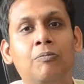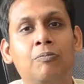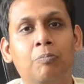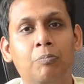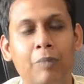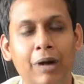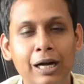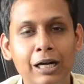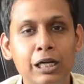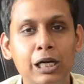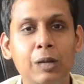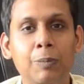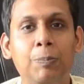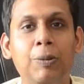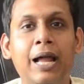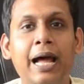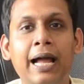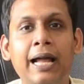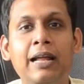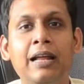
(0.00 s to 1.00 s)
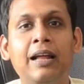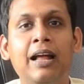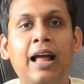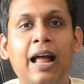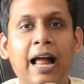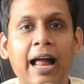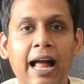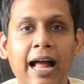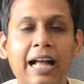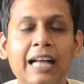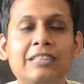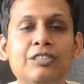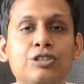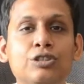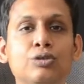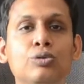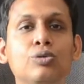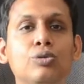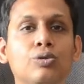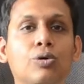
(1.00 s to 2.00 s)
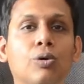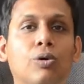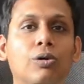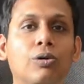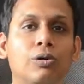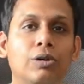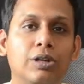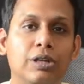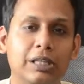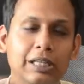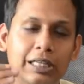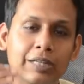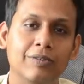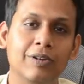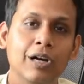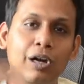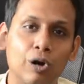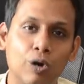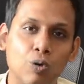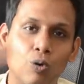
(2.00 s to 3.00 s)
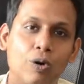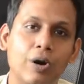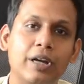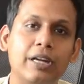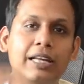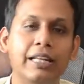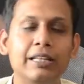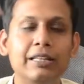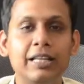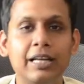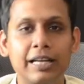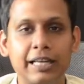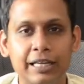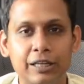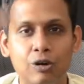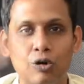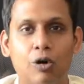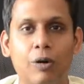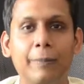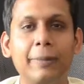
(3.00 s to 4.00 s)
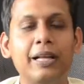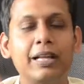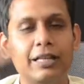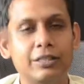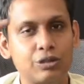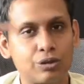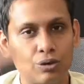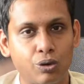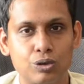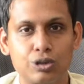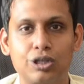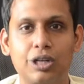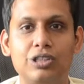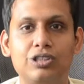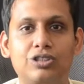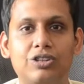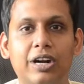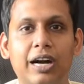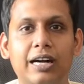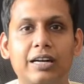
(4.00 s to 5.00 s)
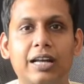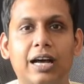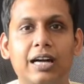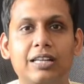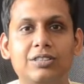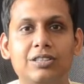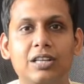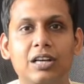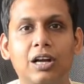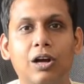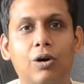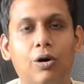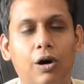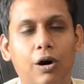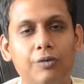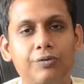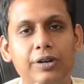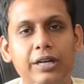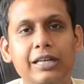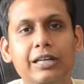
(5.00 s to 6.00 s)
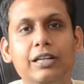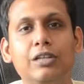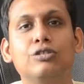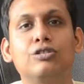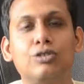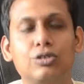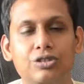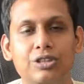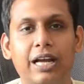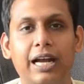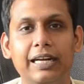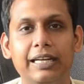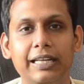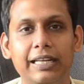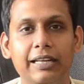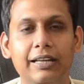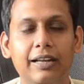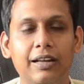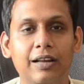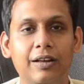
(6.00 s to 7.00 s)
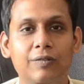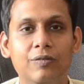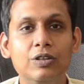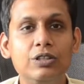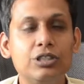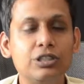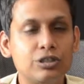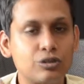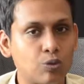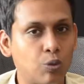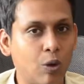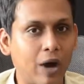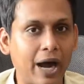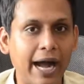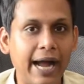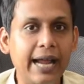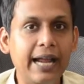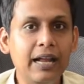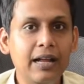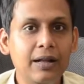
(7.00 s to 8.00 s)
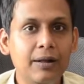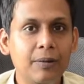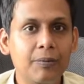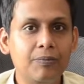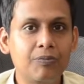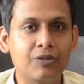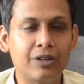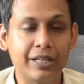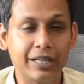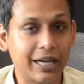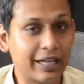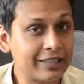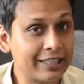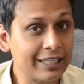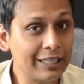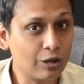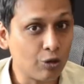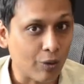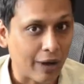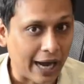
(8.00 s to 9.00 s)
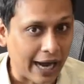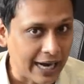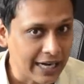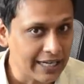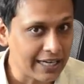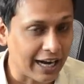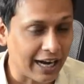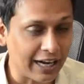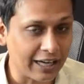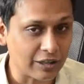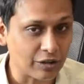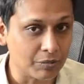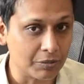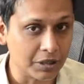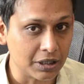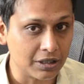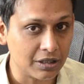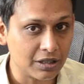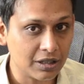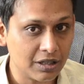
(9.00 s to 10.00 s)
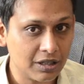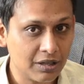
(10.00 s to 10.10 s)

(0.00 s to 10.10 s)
multiply as you go even lower in the economic and social stratas of Indian society, which is why the nothing to hide argument